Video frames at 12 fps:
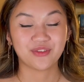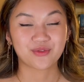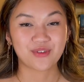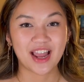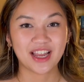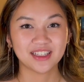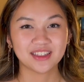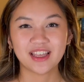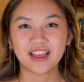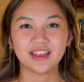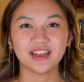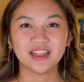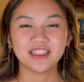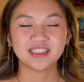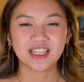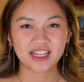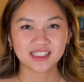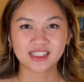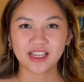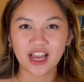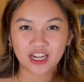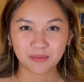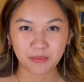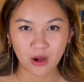read, like dancing
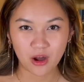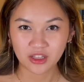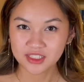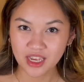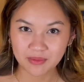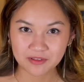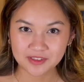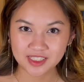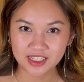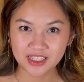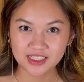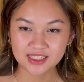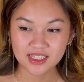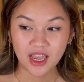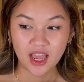at a ball type of scenes.